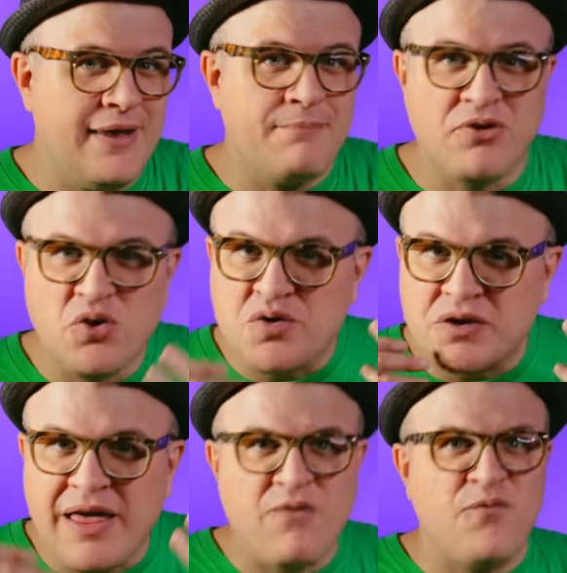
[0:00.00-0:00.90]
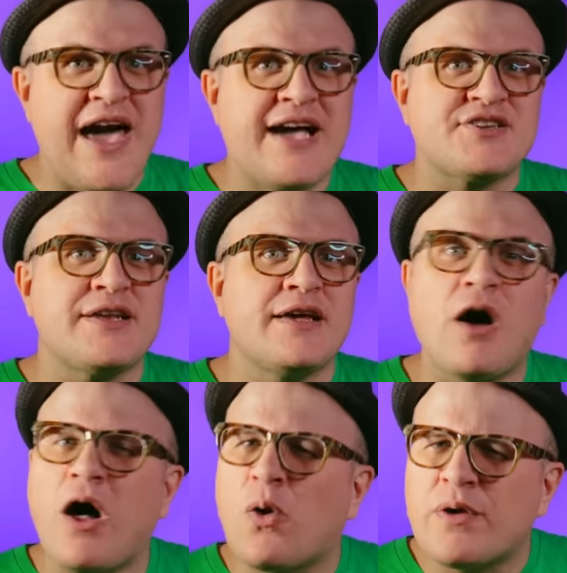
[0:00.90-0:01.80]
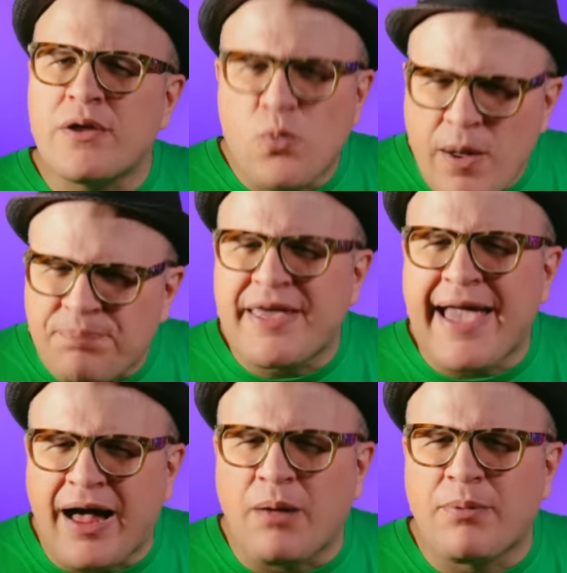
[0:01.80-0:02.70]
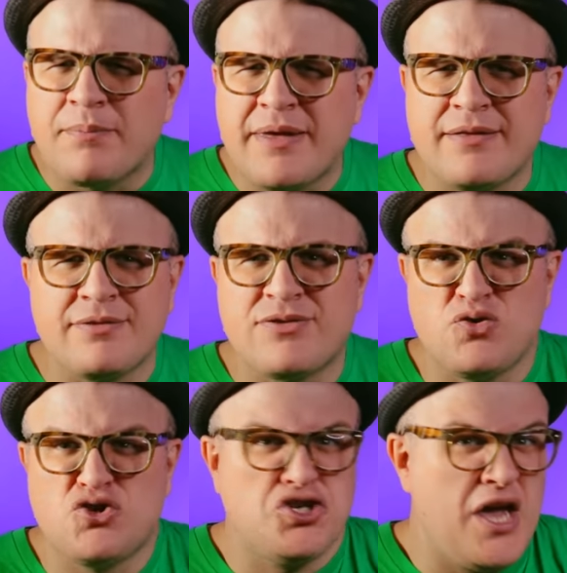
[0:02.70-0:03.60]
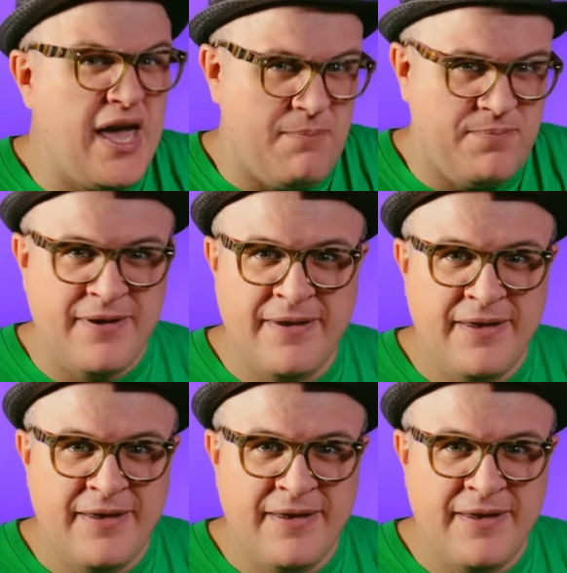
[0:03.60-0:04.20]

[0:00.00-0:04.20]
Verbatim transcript: in producer-like fashion, had already whipped the album into shape.